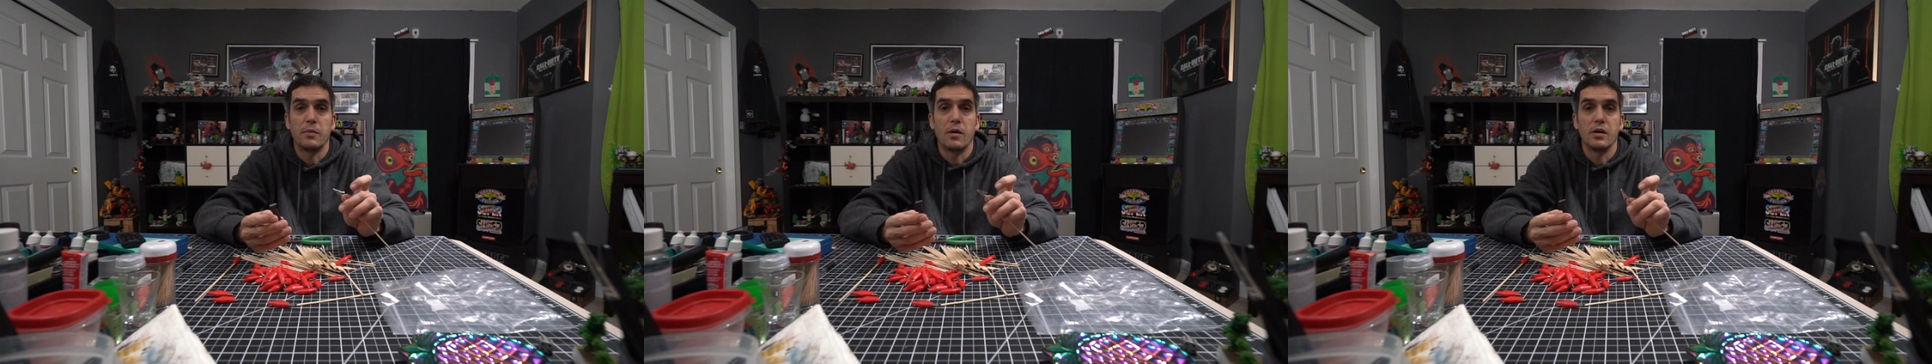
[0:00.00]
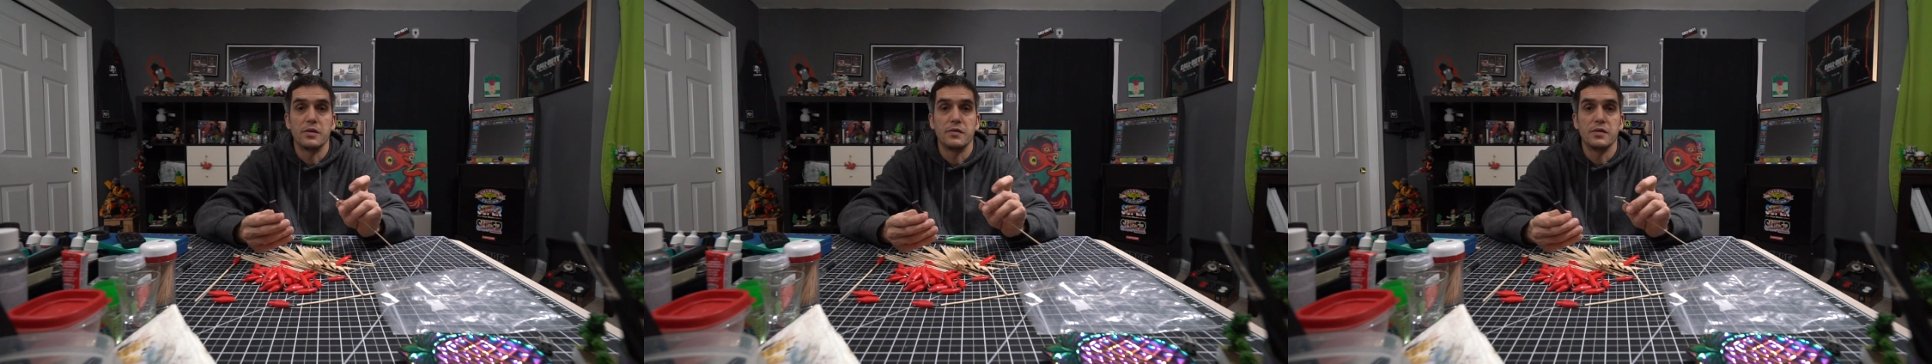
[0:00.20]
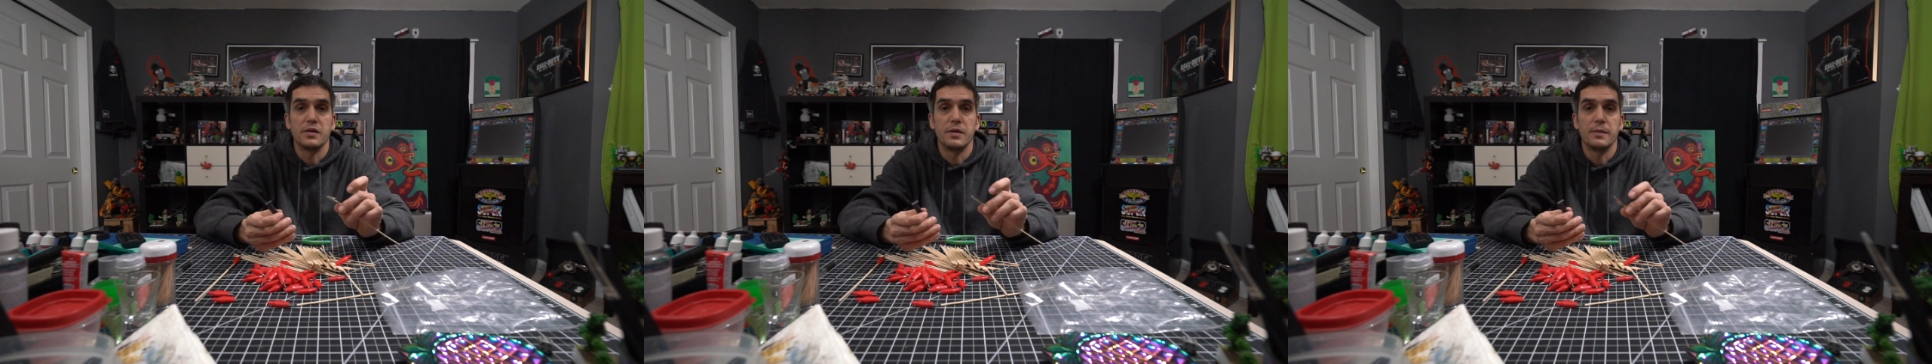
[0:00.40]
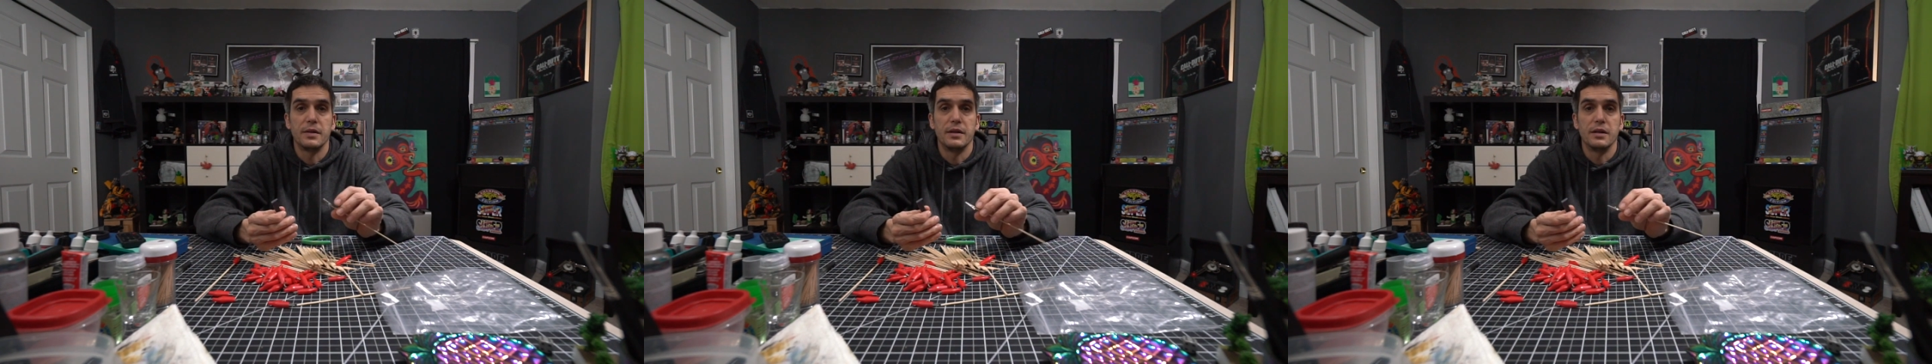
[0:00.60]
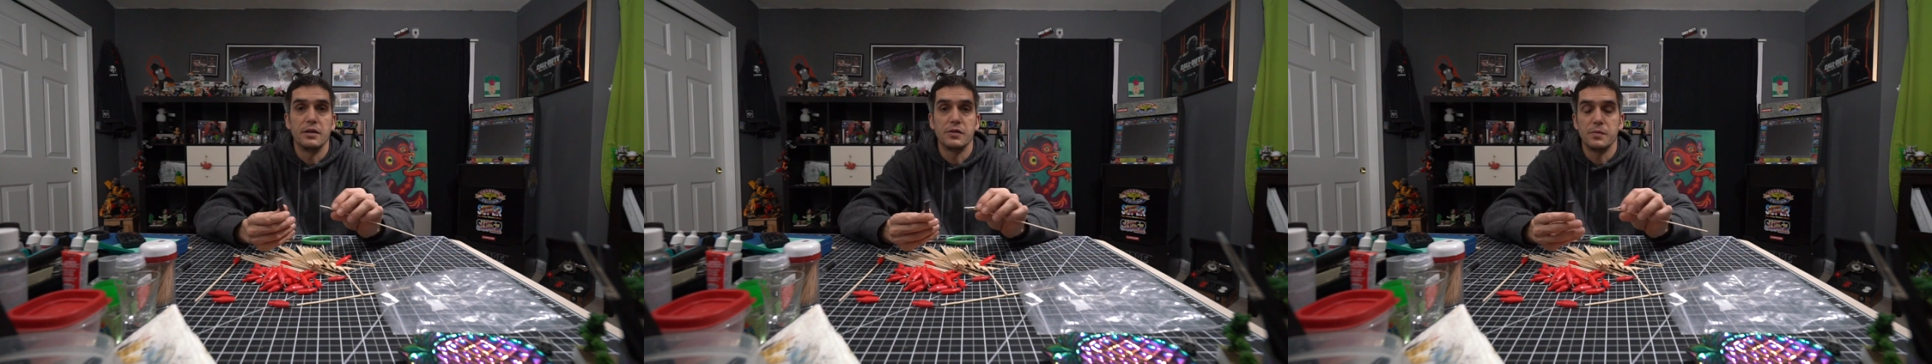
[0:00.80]
parts for
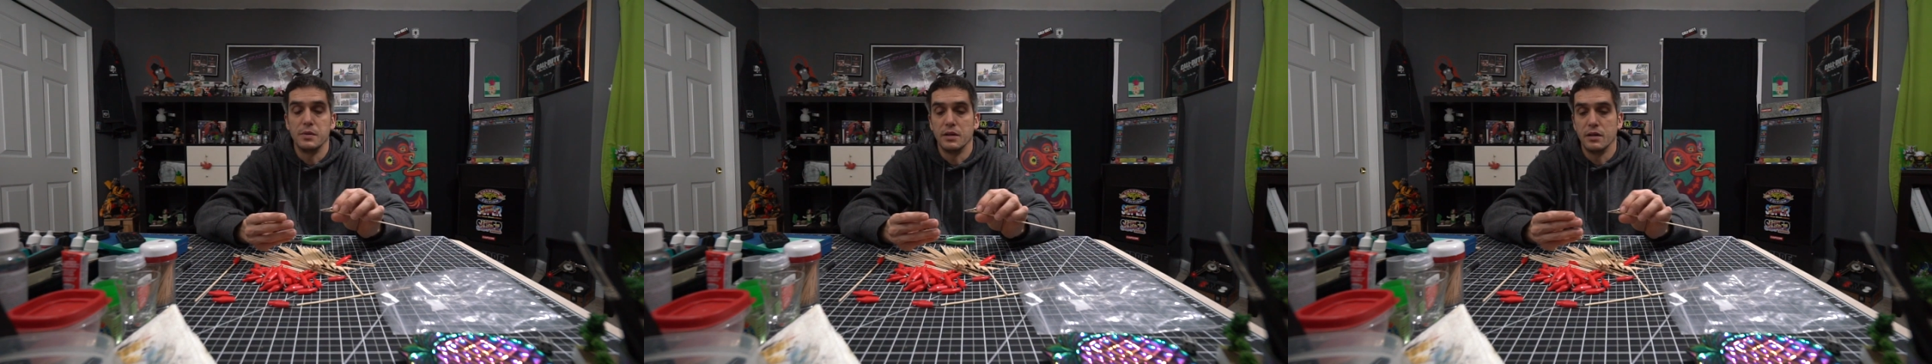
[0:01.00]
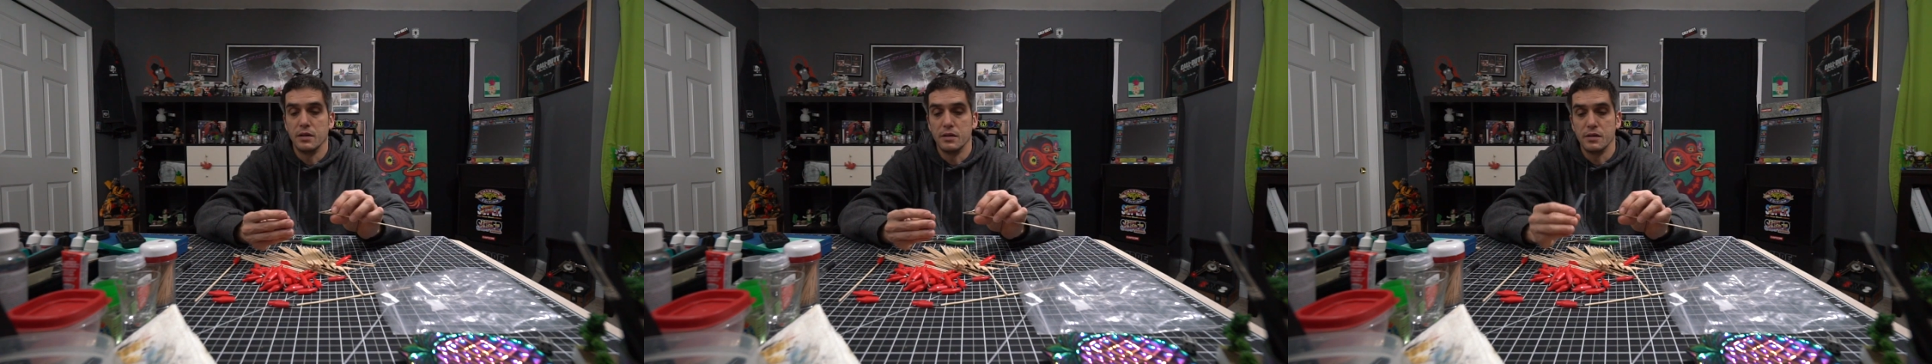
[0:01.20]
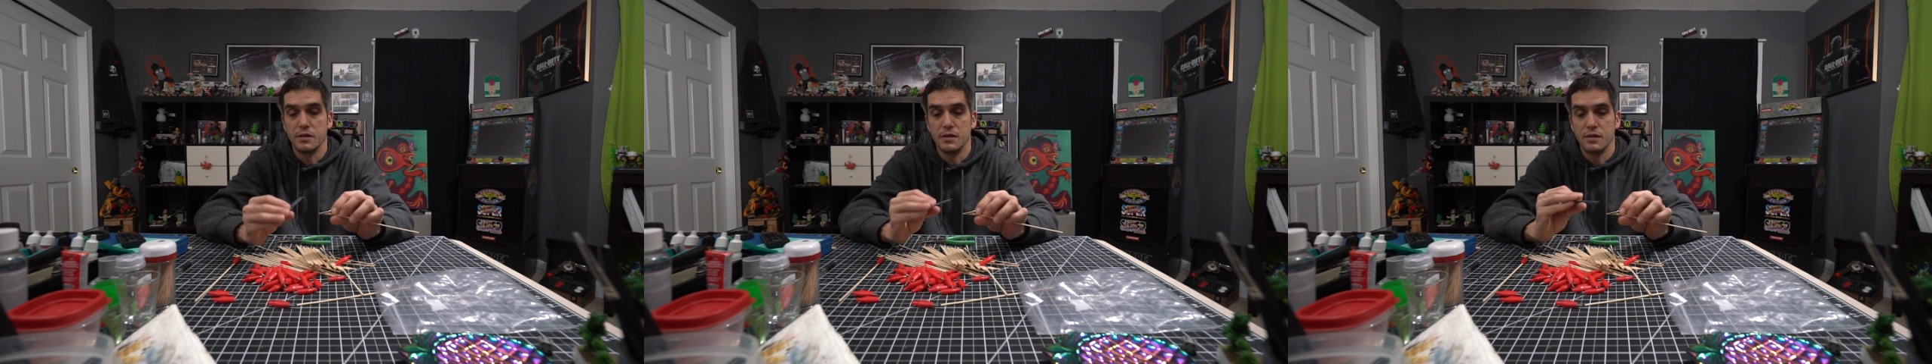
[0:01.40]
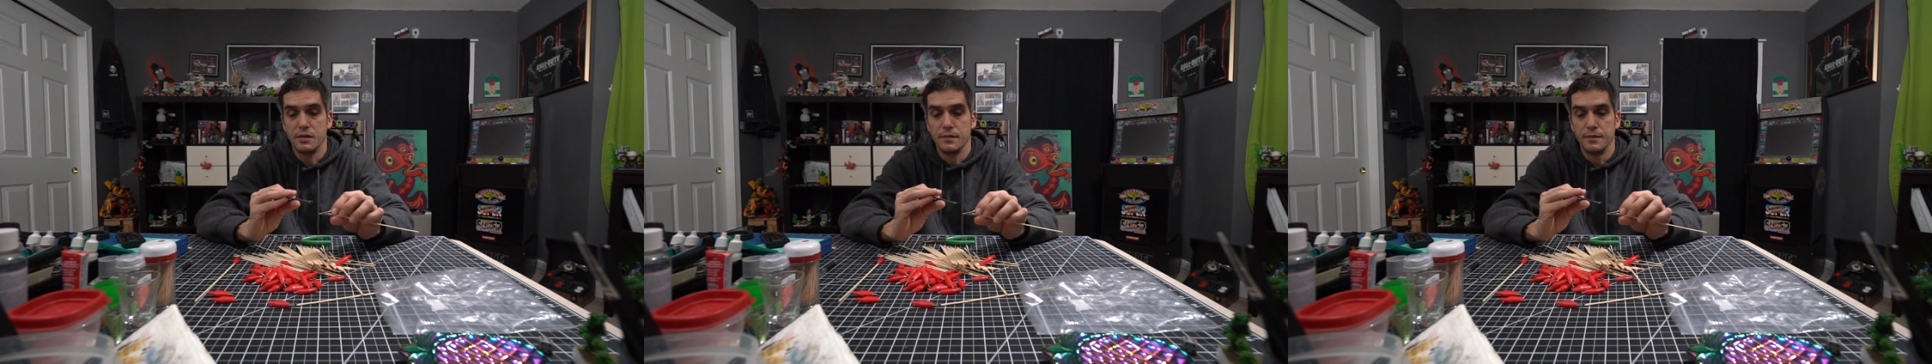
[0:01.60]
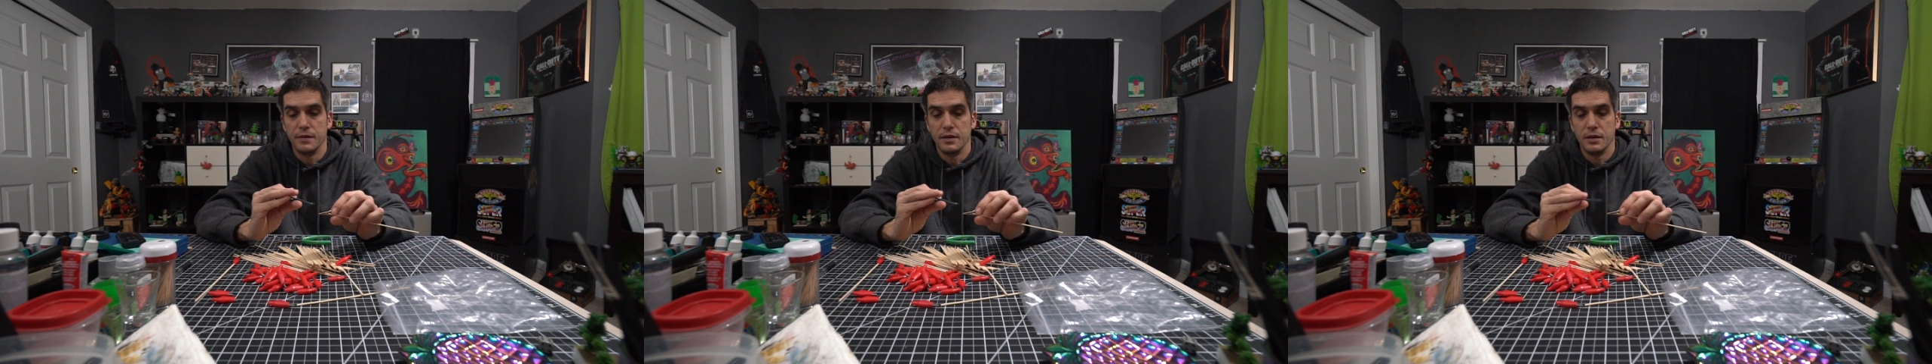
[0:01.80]
something else, because